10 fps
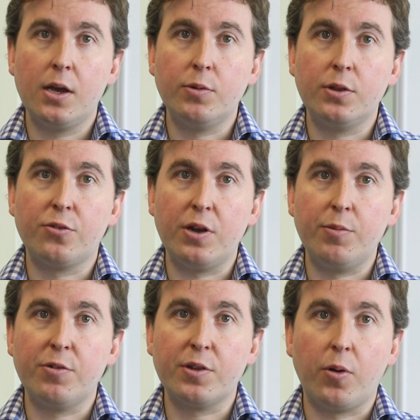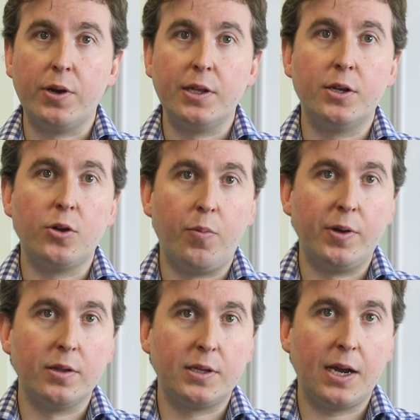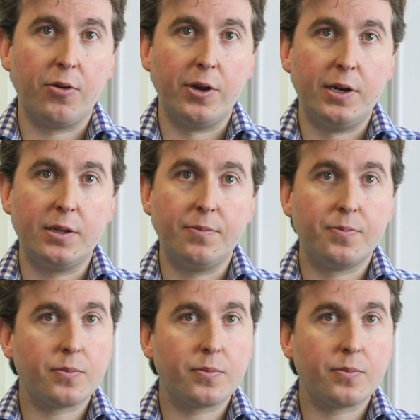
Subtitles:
with treatment responding to topical steroids.